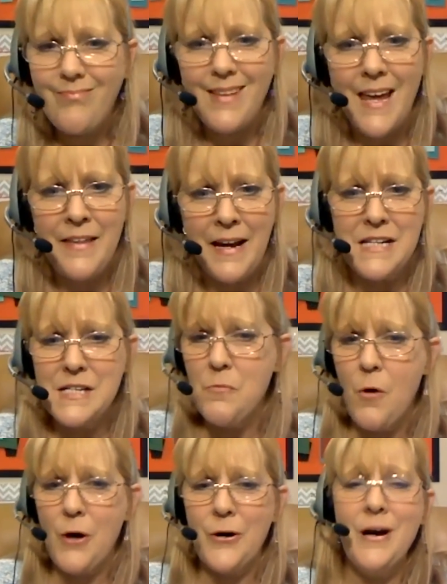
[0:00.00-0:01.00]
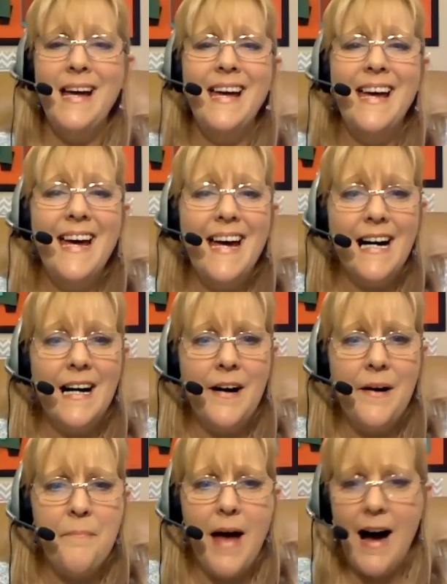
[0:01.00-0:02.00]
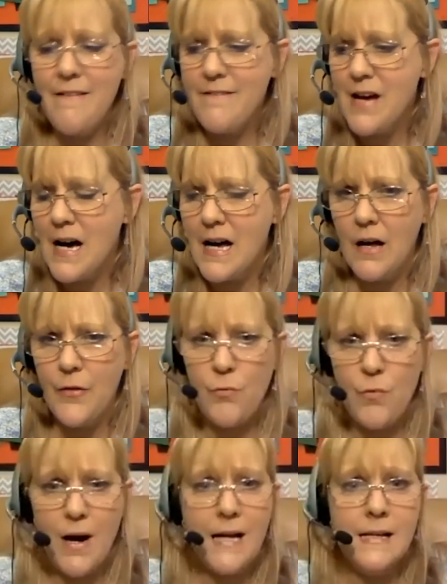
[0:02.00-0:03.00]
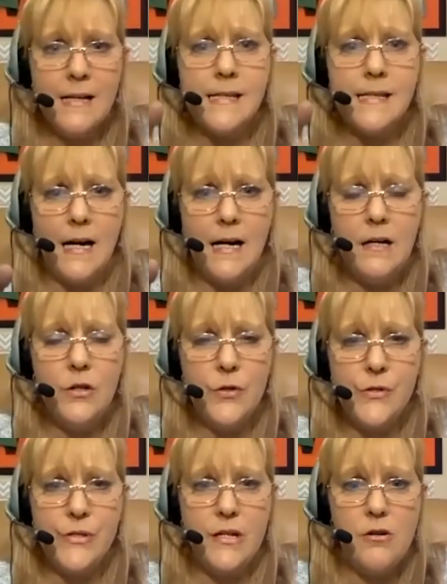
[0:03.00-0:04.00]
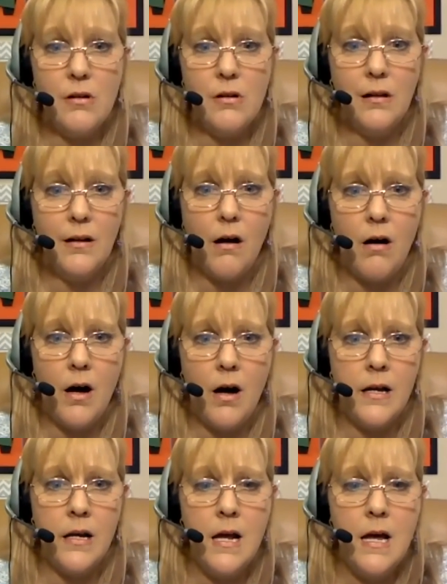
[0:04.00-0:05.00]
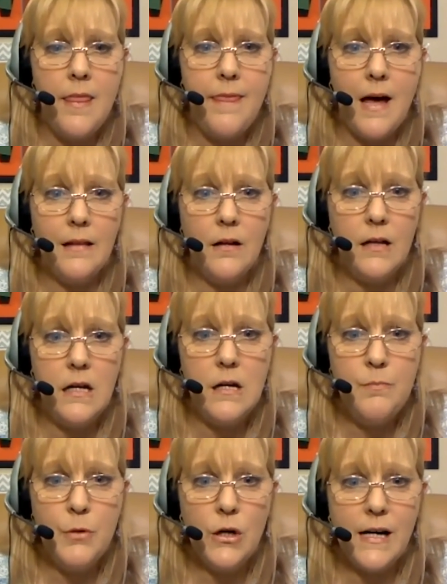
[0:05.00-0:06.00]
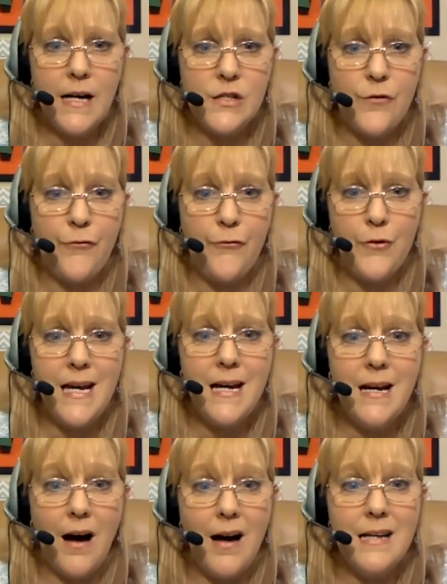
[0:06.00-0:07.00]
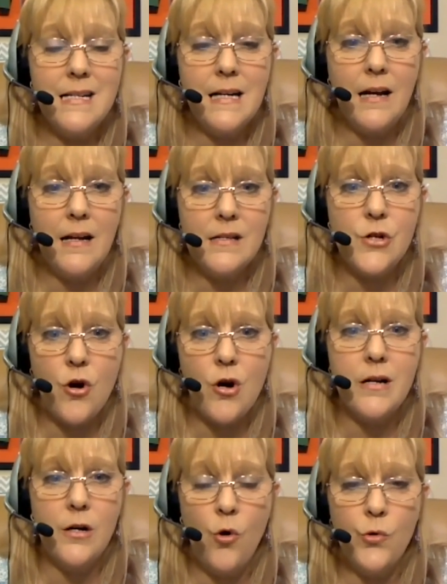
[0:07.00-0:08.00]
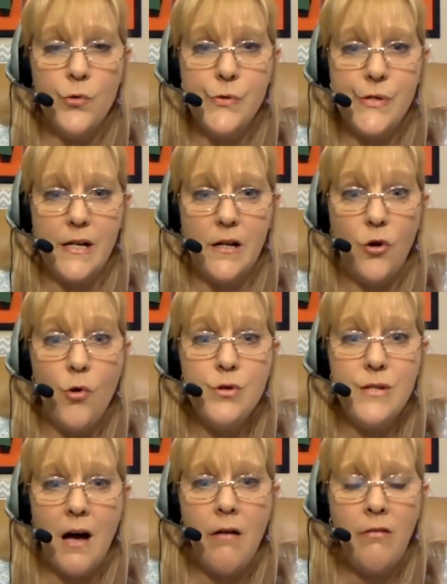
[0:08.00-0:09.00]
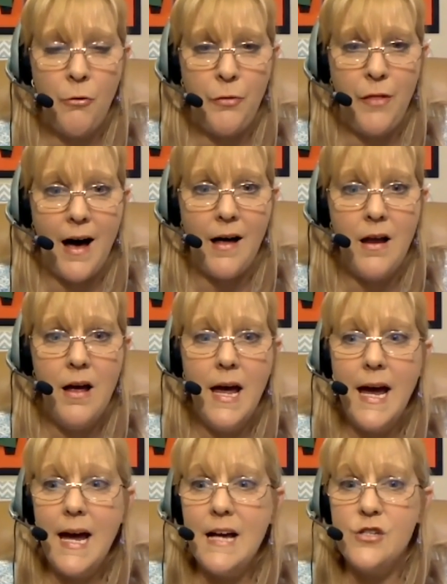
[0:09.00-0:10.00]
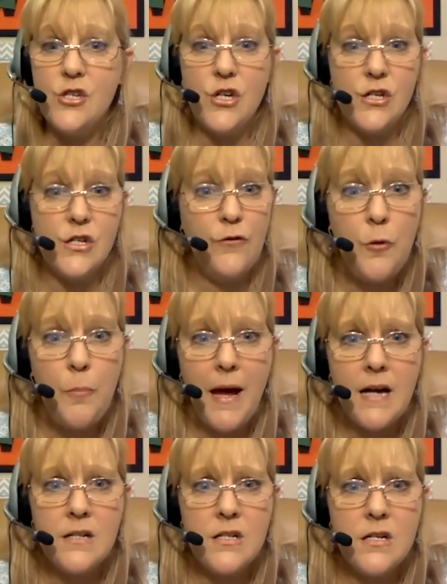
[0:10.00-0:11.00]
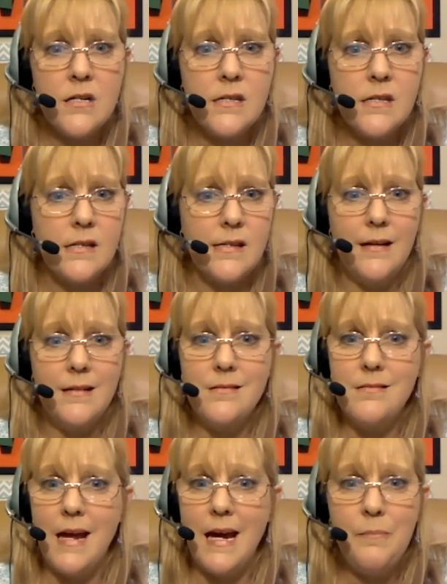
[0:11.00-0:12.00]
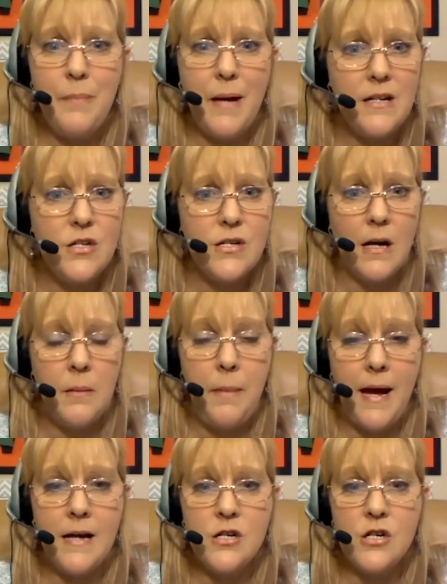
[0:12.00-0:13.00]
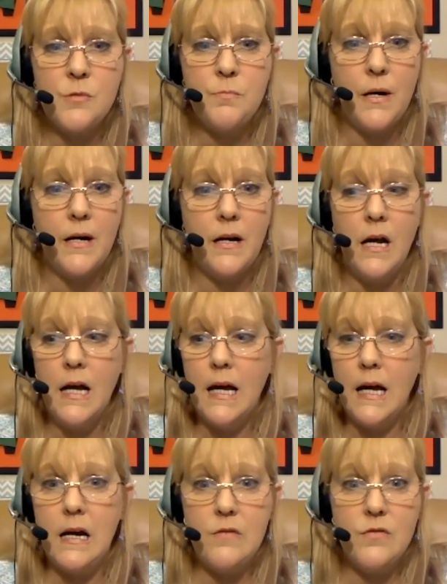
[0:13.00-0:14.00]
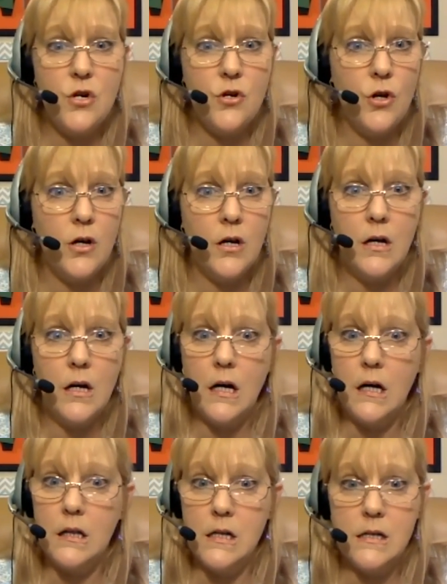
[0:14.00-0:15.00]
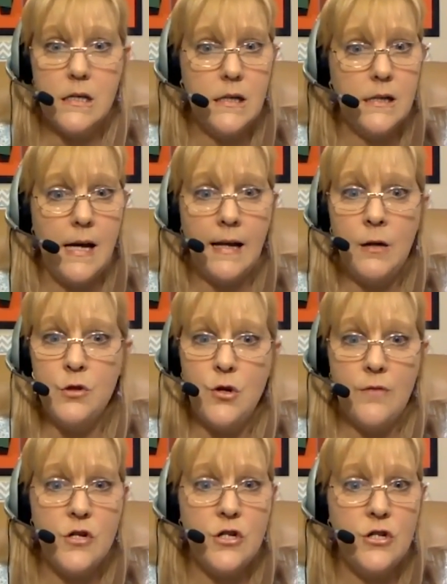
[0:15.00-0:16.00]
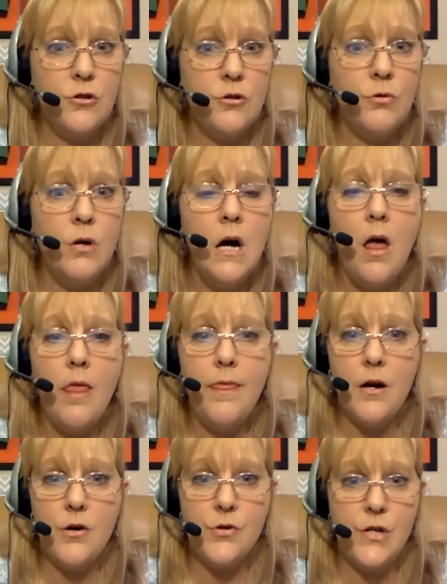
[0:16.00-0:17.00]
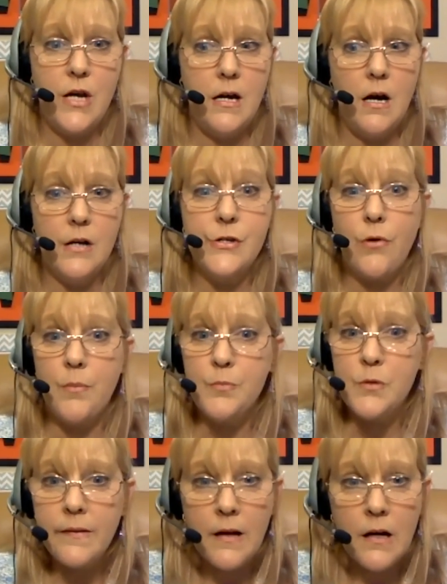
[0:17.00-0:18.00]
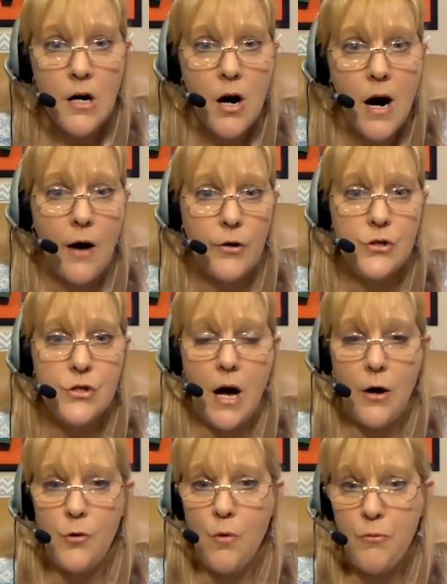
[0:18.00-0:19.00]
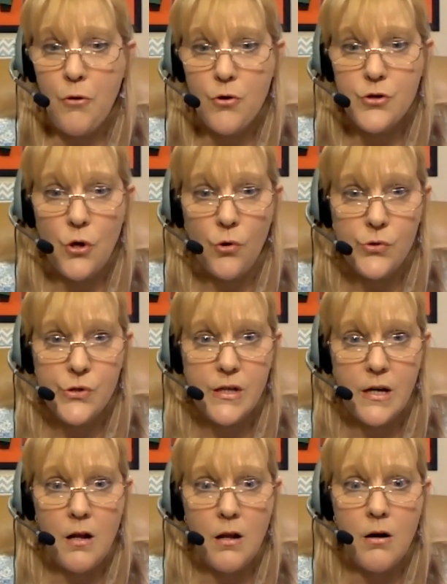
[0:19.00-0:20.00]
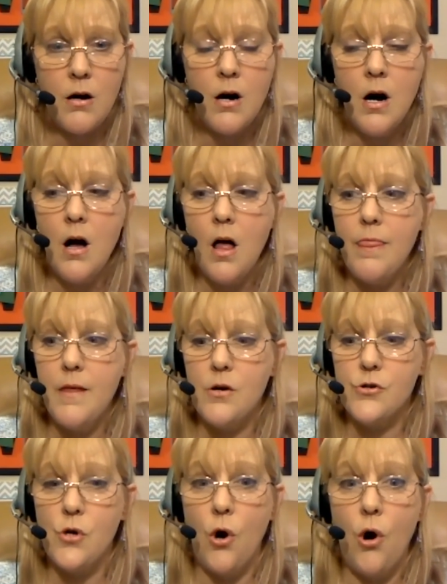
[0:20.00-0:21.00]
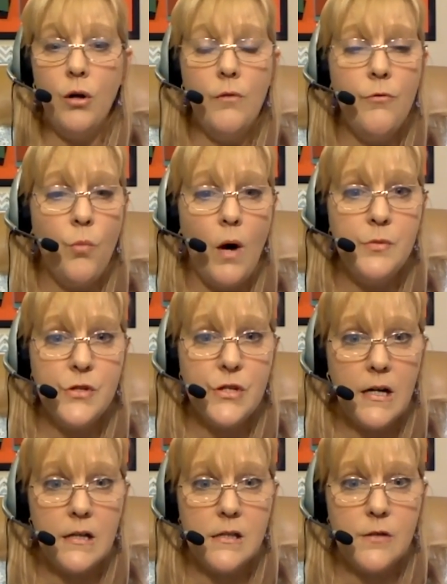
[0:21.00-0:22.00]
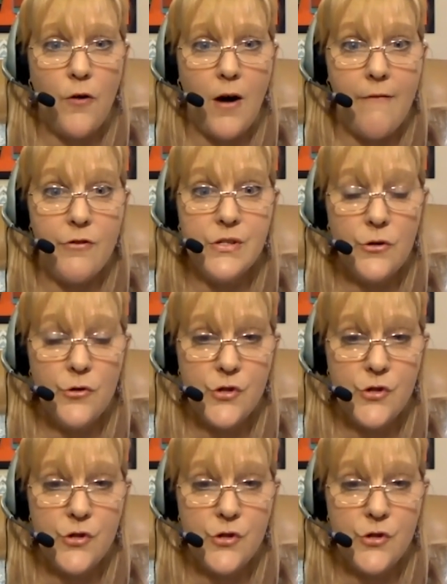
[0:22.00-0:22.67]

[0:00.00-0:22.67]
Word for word: I think I need some water. Uh, I've got on the right hand side, you'll see you can click on that little ebook. It's a free guide to getting started in wholesale. Go download that. It's just a few pages. It's like eight pages, nine pages, but it gives you the this is exactly what you have to do there's a, a script in there how to how to approach a wholesaler there's all of the websites for every single